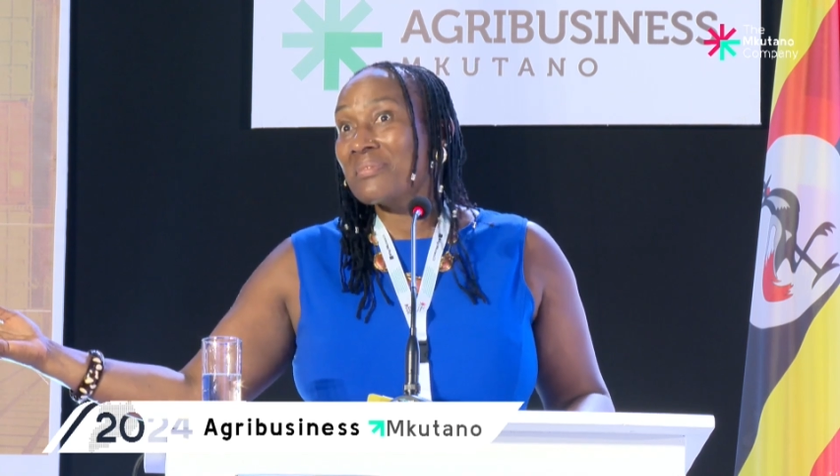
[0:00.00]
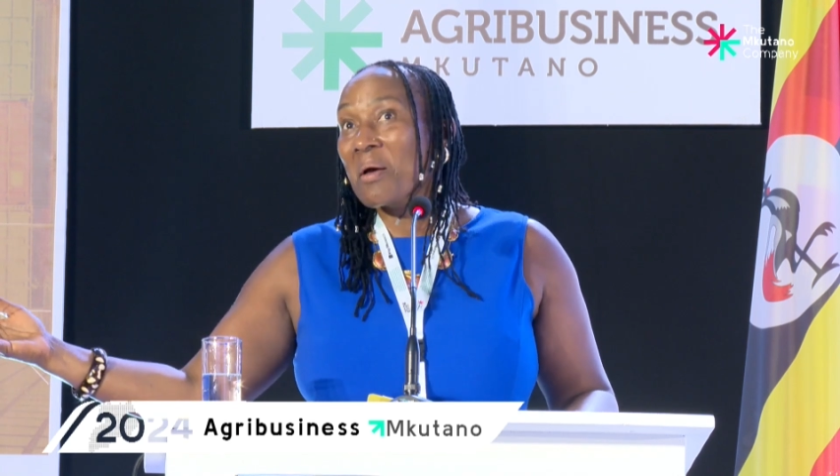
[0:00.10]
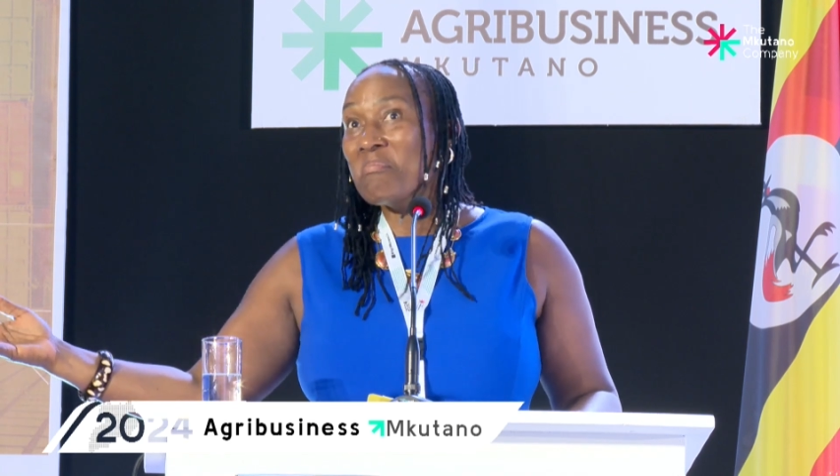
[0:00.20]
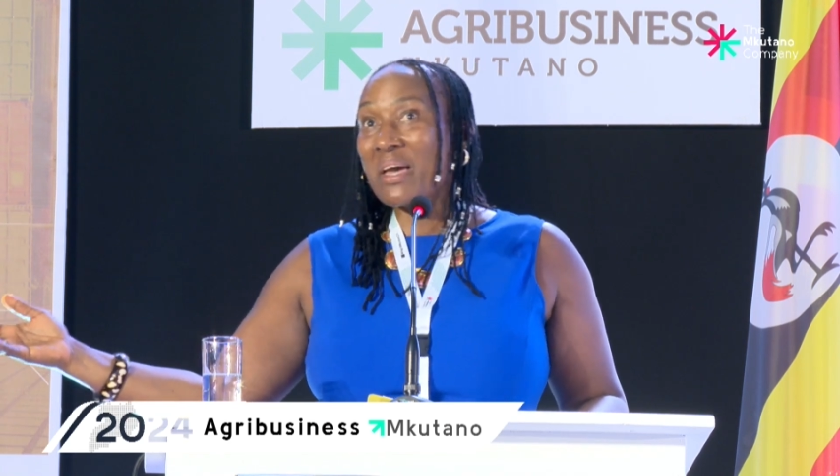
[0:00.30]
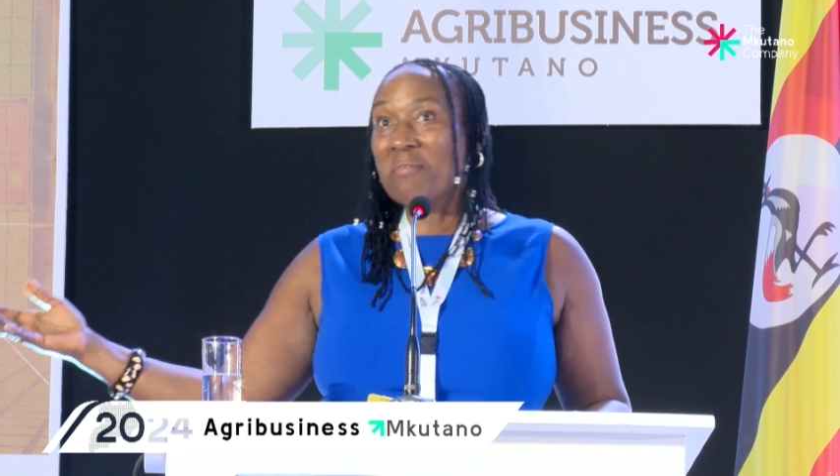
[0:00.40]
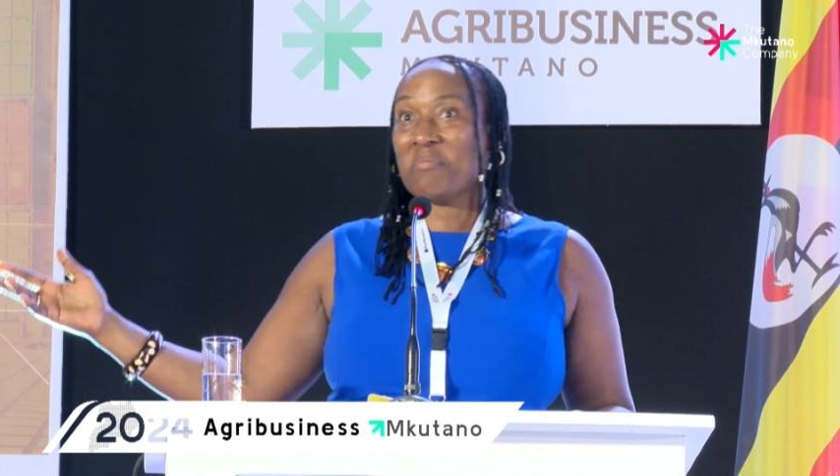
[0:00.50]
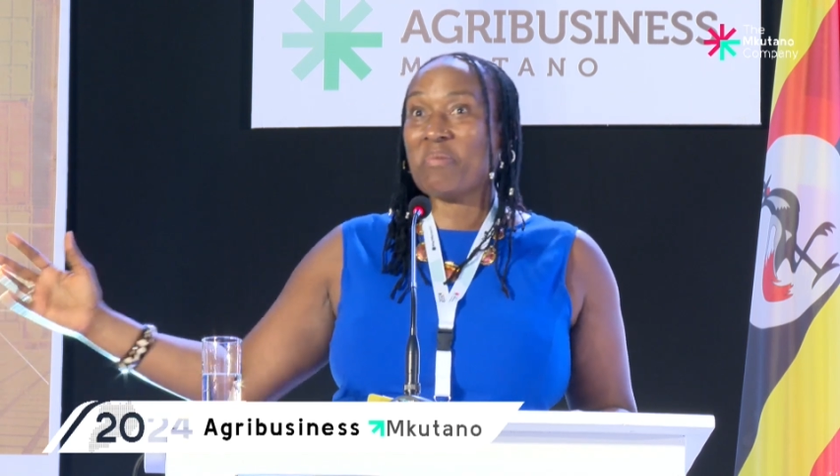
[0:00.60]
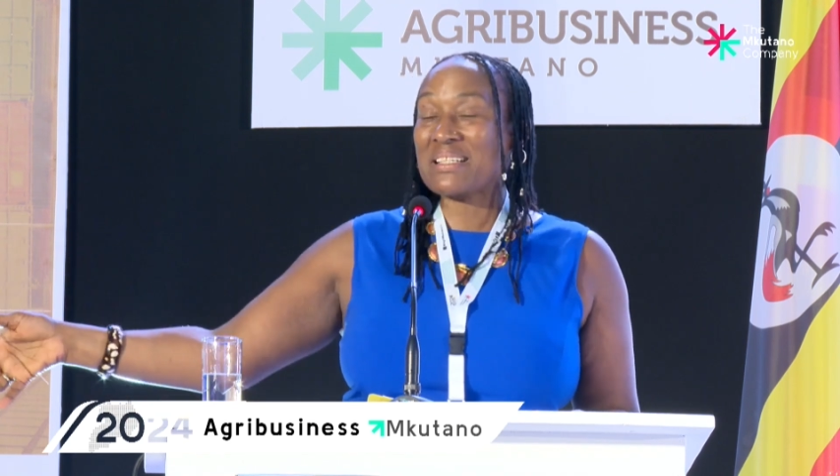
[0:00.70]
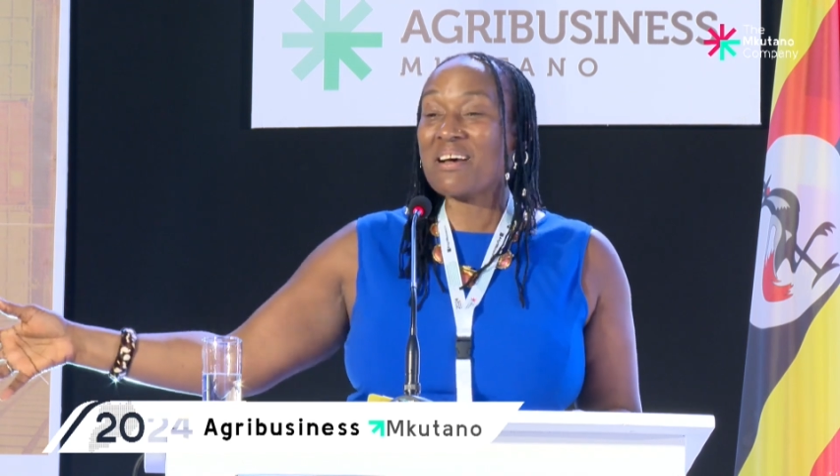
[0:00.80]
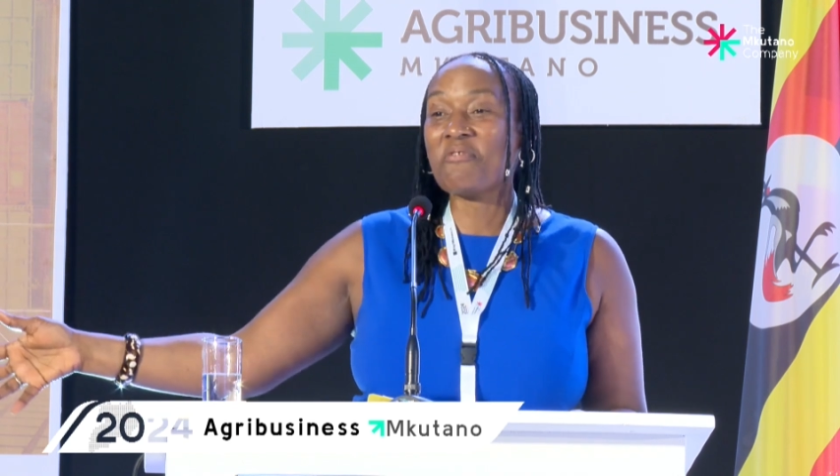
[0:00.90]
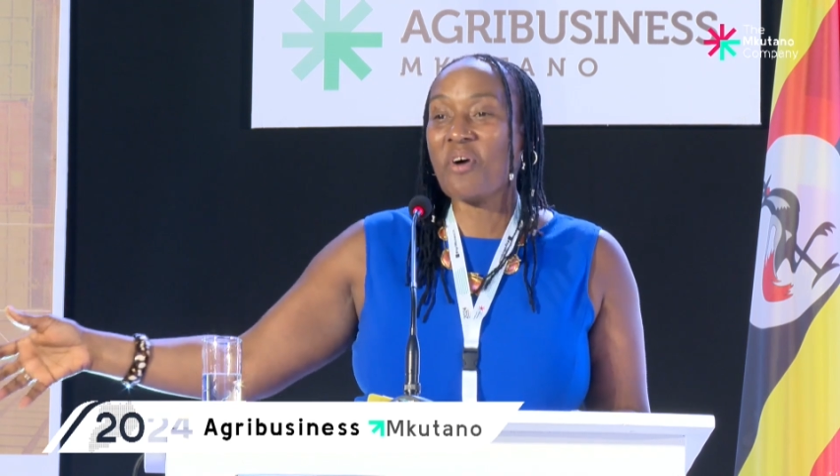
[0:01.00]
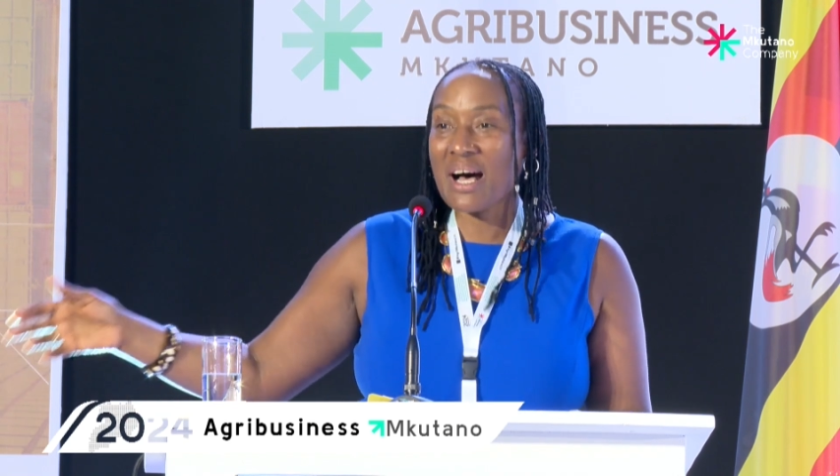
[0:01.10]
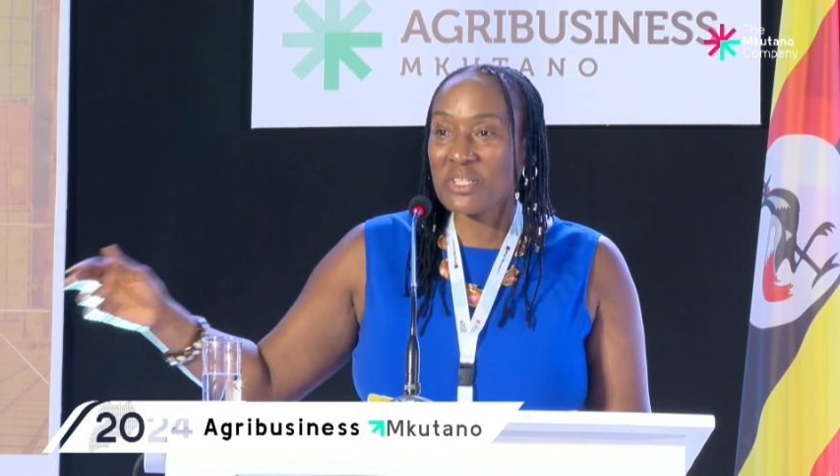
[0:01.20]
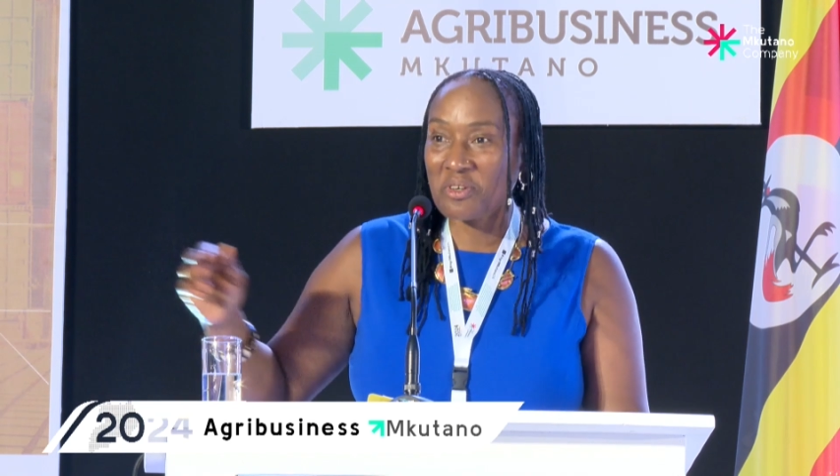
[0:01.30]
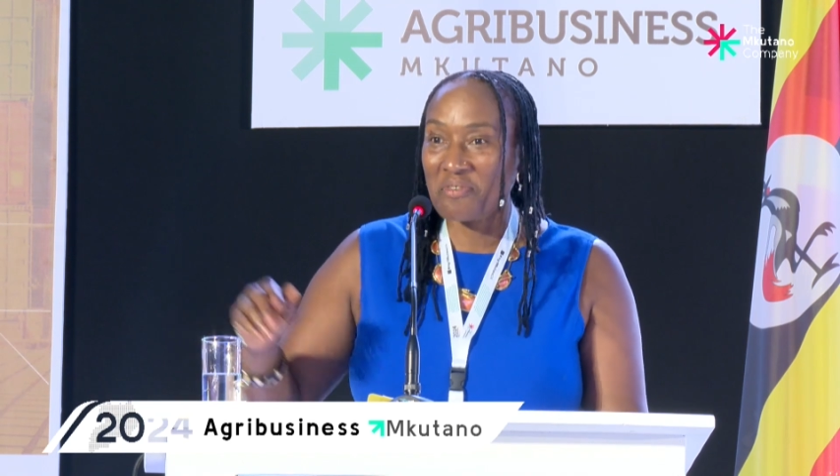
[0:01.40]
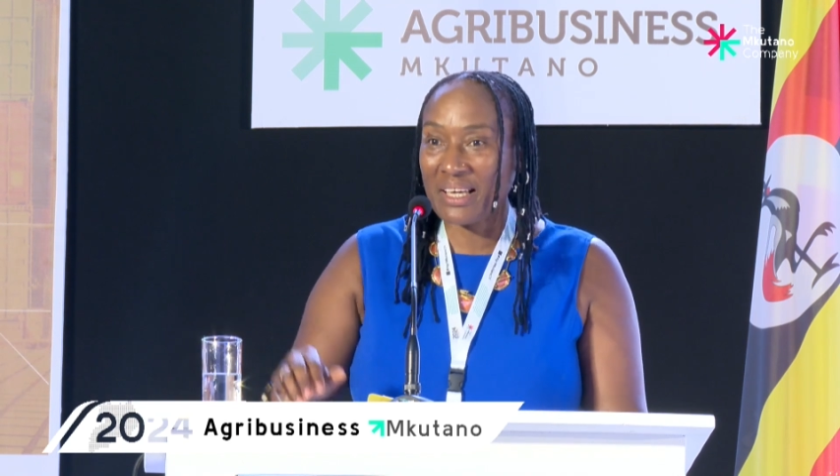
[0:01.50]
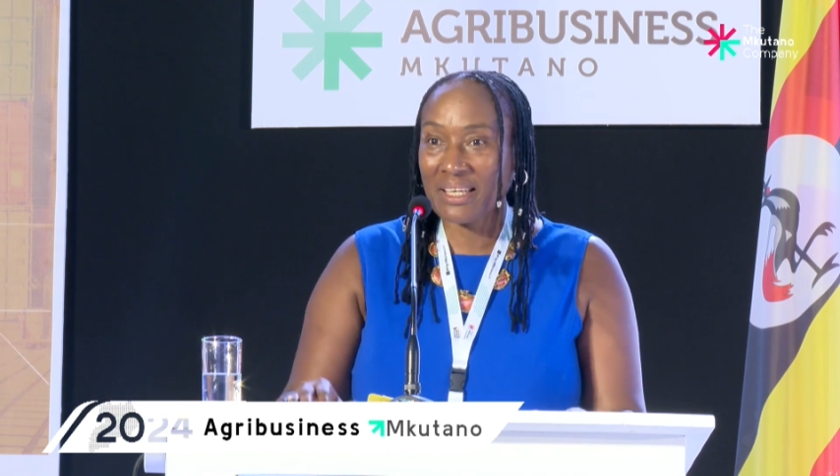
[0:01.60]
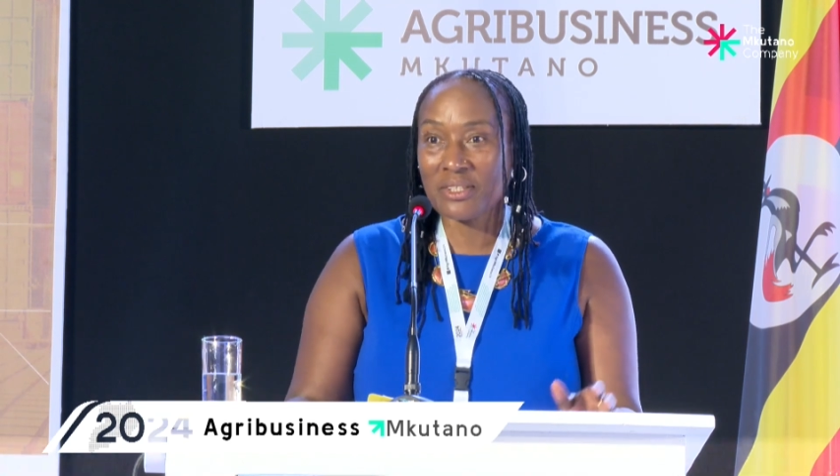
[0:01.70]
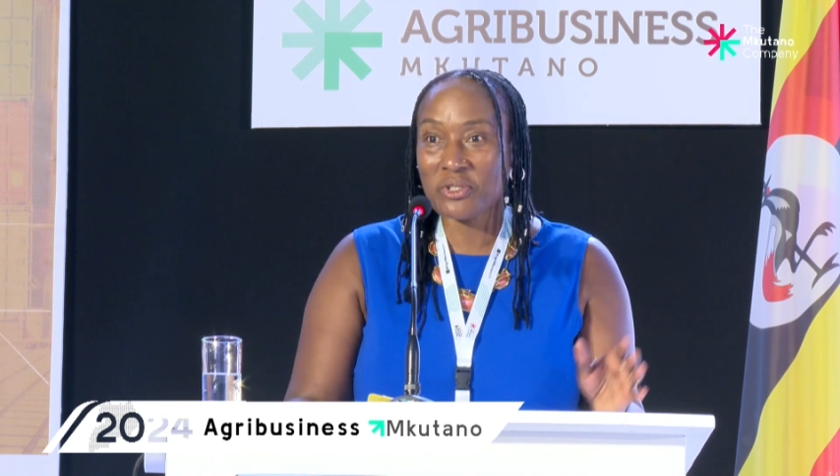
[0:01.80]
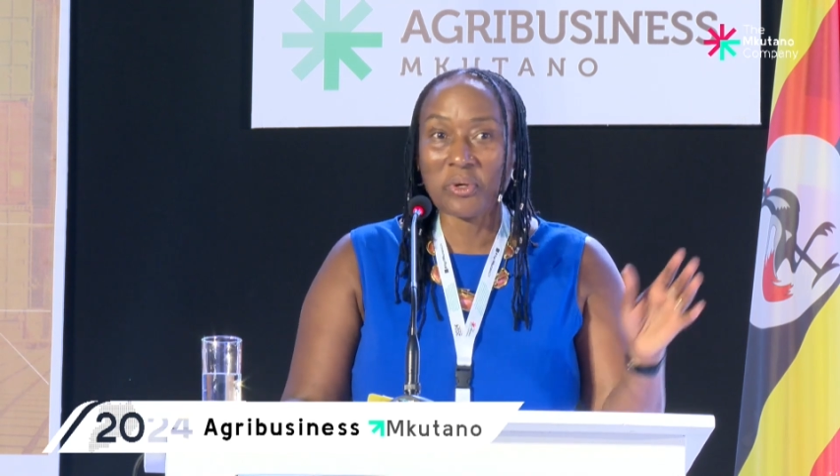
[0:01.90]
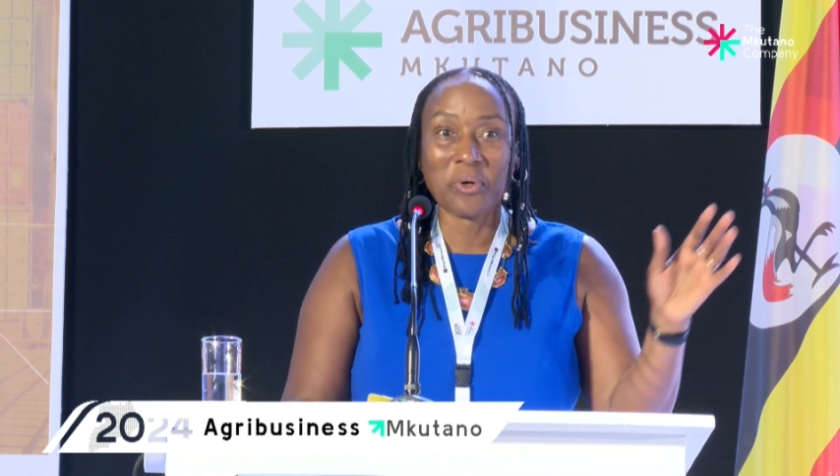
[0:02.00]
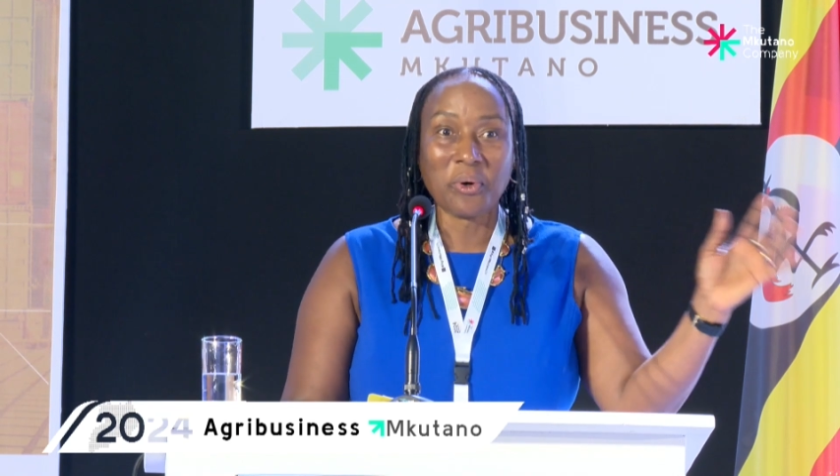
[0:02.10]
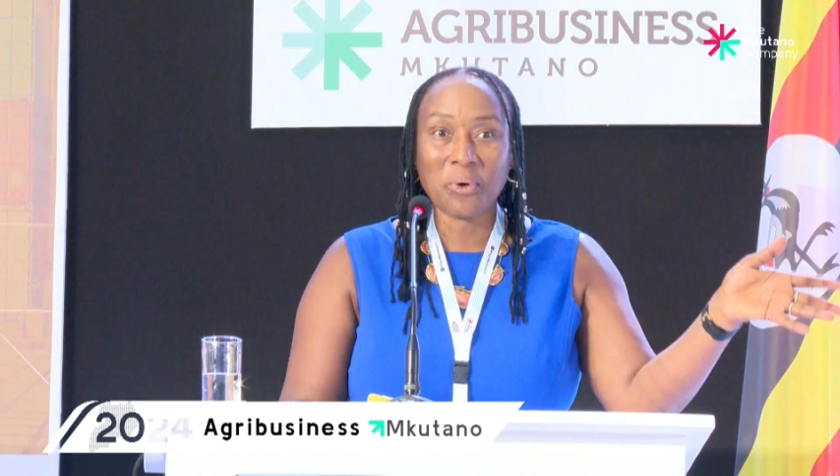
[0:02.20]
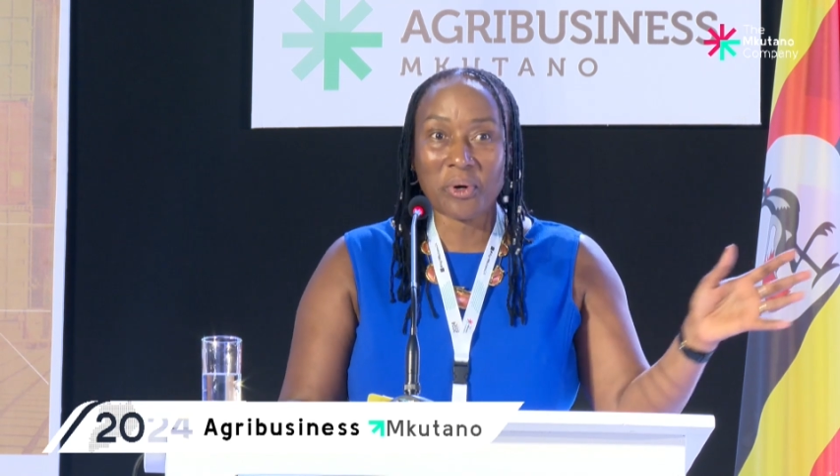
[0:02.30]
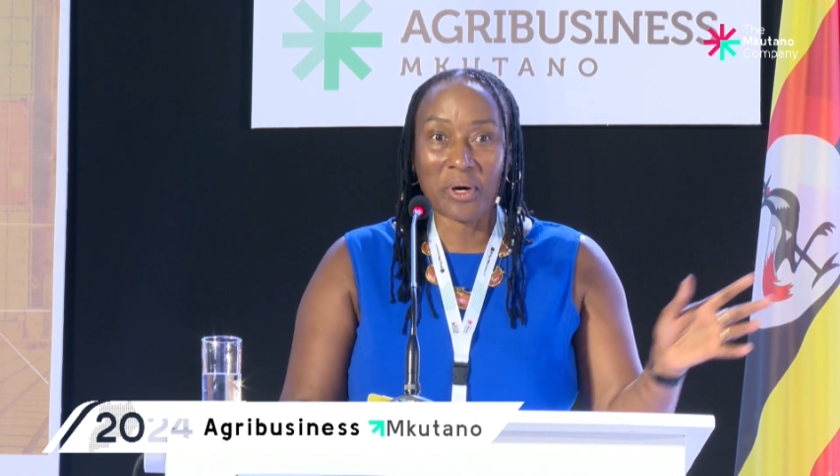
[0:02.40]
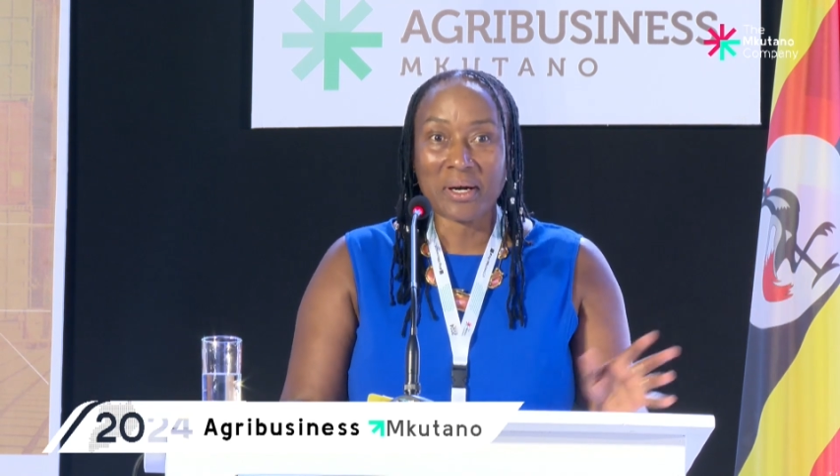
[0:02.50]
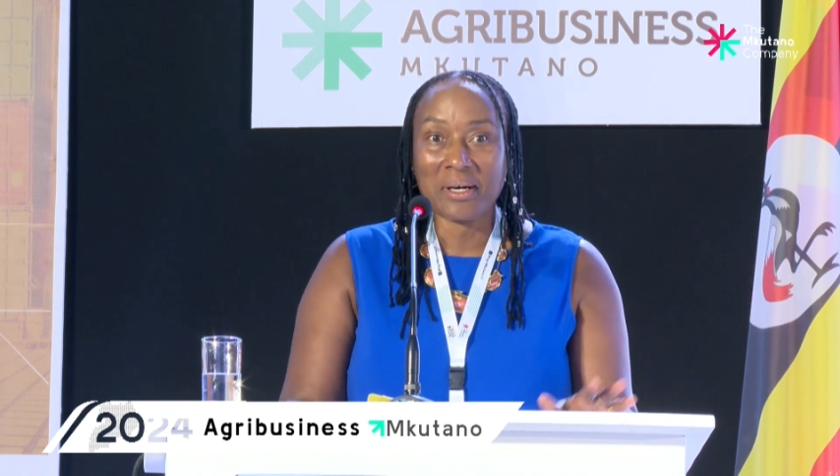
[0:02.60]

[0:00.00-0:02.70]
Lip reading: maybe better for House of Akedo, or